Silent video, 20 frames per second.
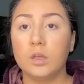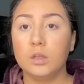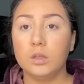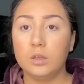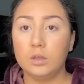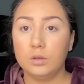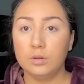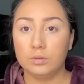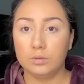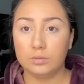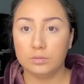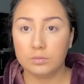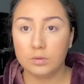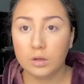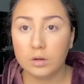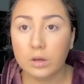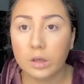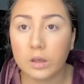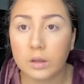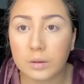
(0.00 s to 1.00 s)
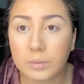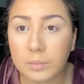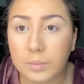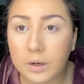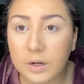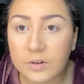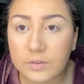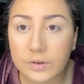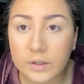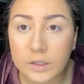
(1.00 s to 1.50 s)
Cute. Okay,
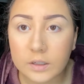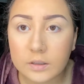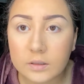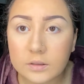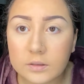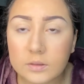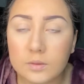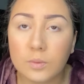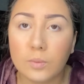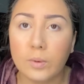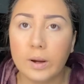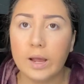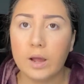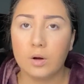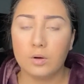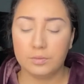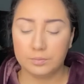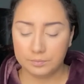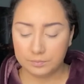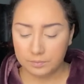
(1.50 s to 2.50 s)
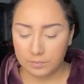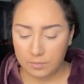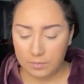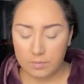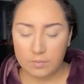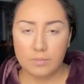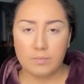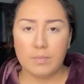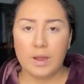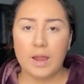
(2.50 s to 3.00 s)
perfect. Wow.
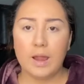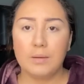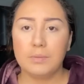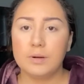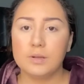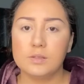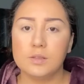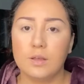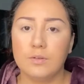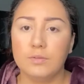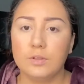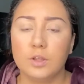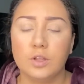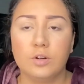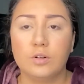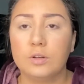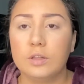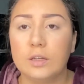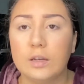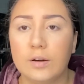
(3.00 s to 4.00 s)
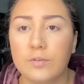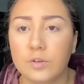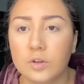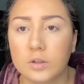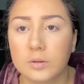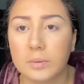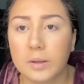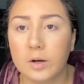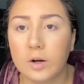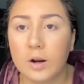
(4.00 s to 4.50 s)
My eyebrows have literally never
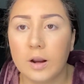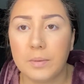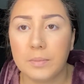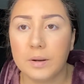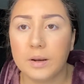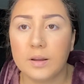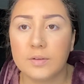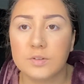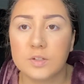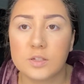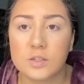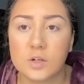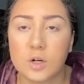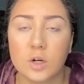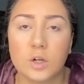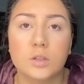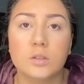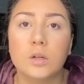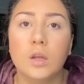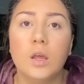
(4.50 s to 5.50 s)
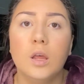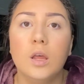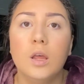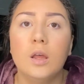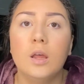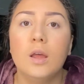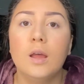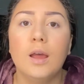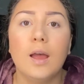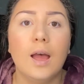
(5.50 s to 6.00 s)
looked better. I'm going to have to start
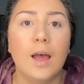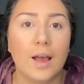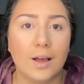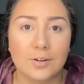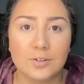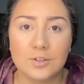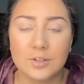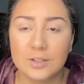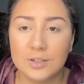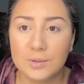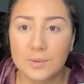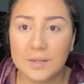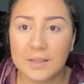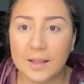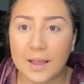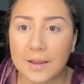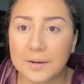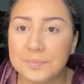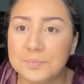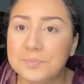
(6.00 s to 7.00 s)
actually doing that.